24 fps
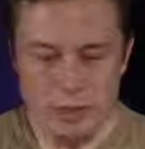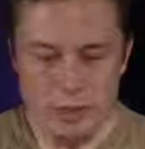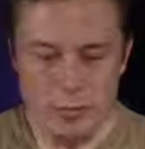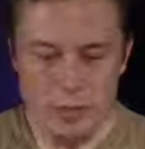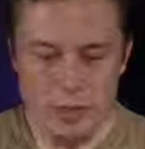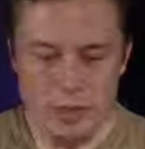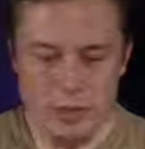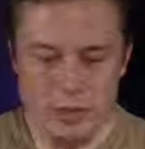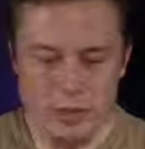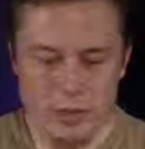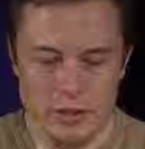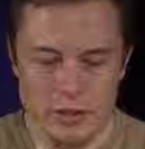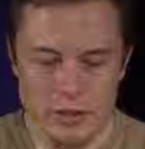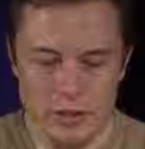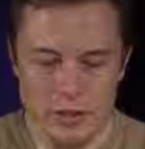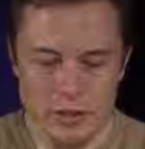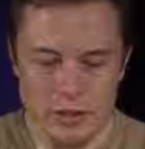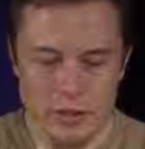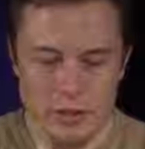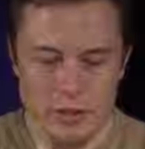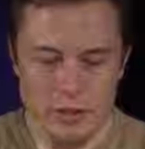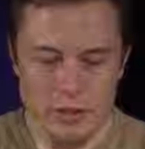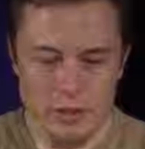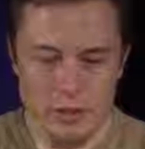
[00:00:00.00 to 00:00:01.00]
you want to
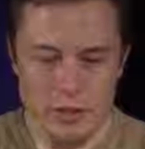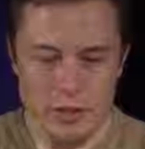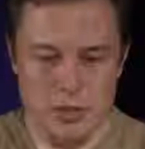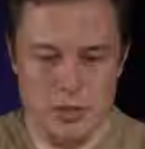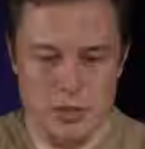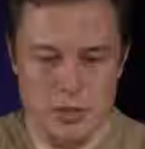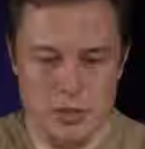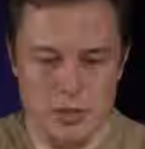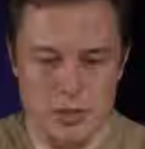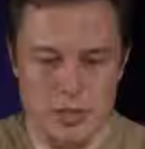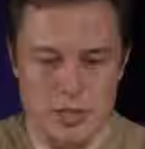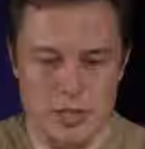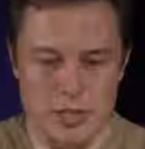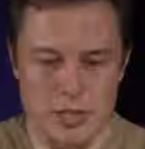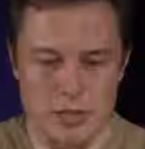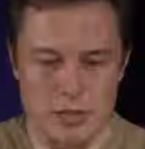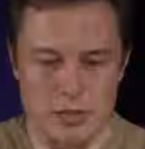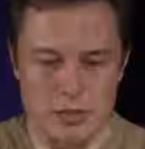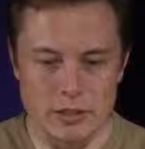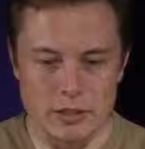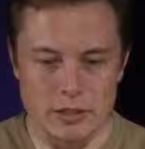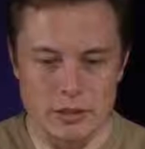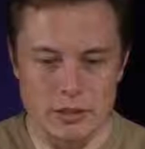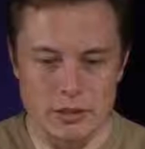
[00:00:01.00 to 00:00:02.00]
make sure that
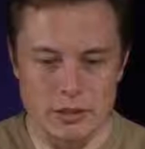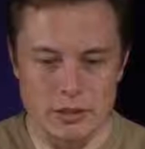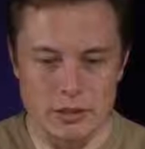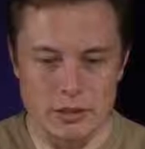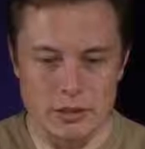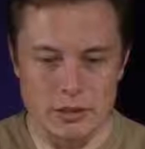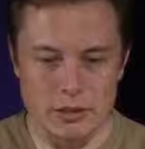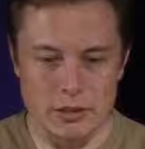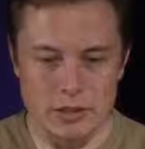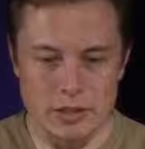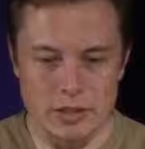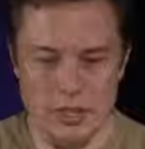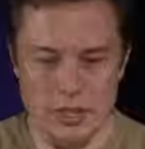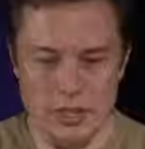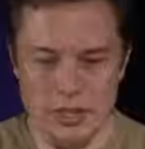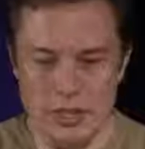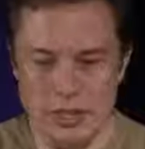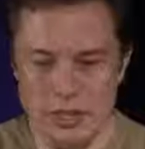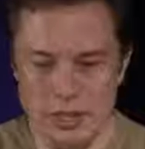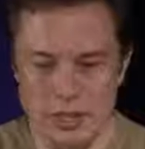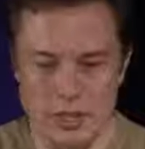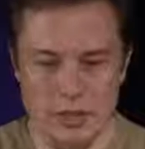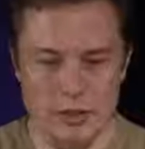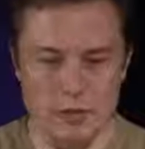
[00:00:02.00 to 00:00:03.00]
the
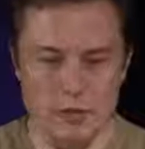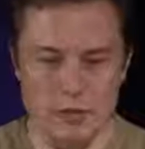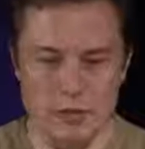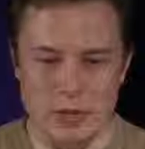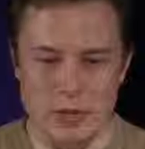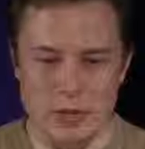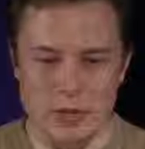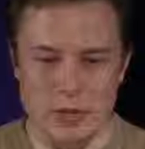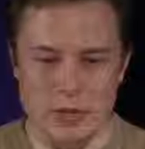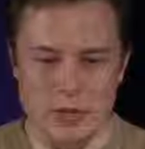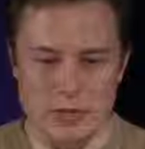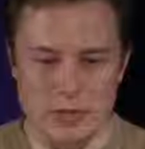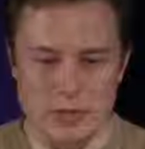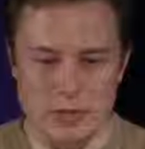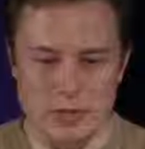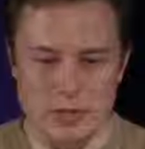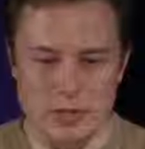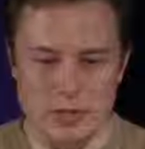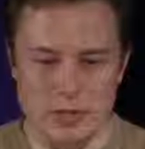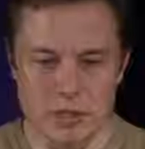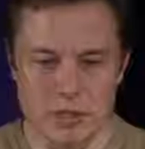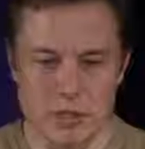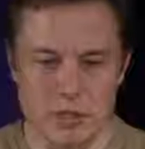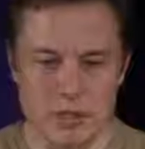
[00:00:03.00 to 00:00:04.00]
underlying
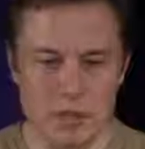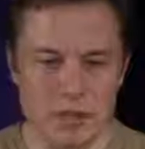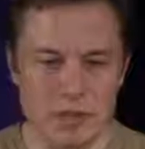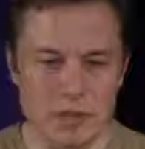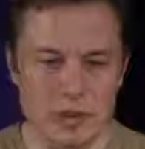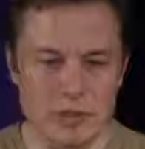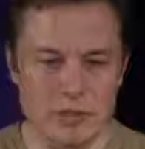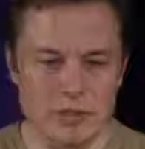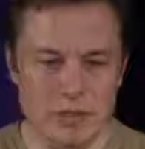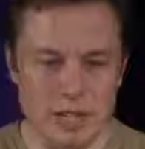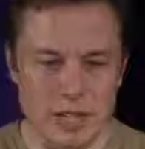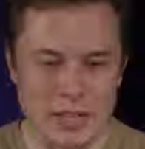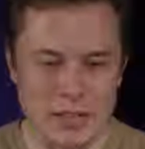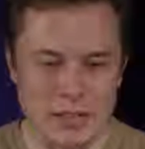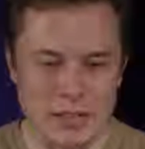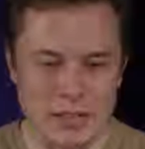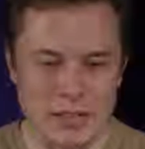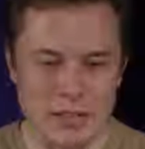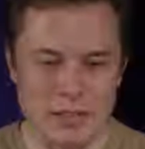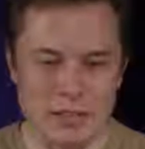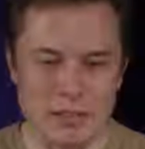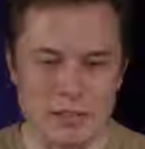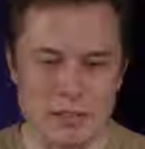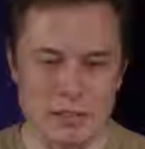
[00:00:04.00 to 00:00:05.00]
premises are
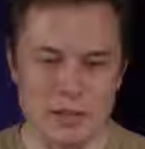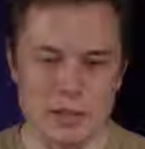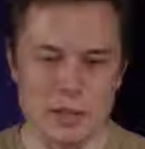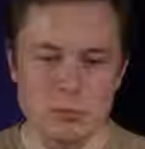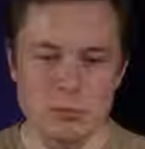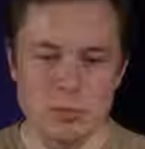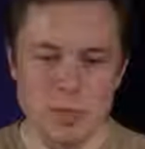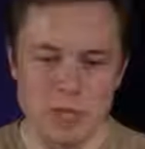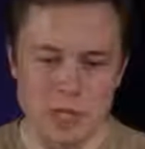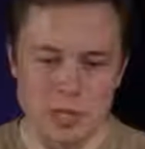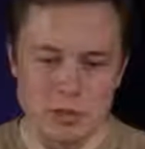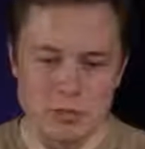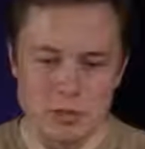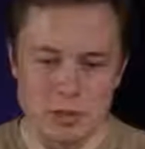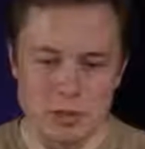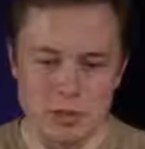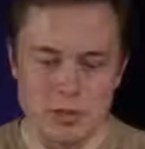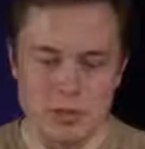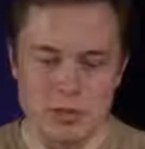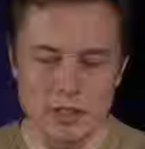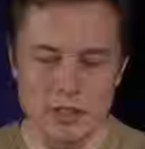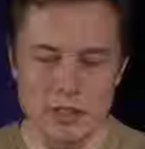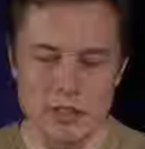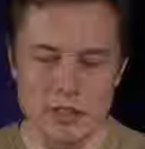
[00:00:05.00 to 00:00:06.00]
valid and
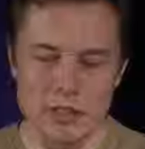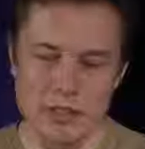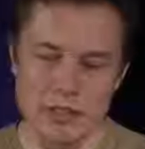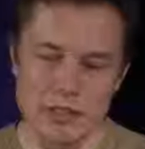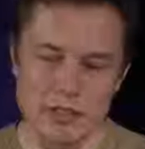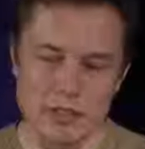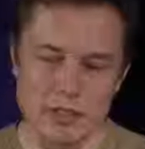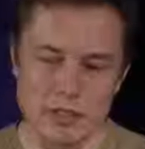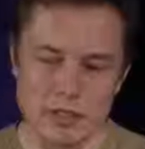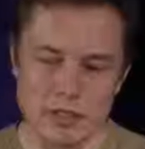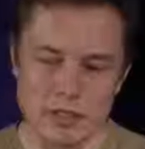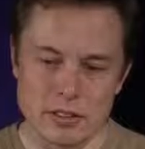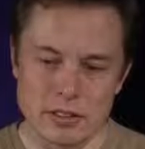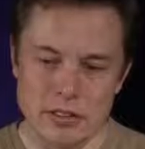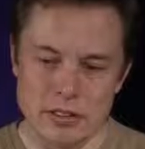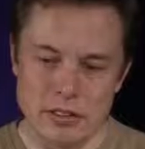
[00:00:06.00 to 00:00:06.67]
applicable, and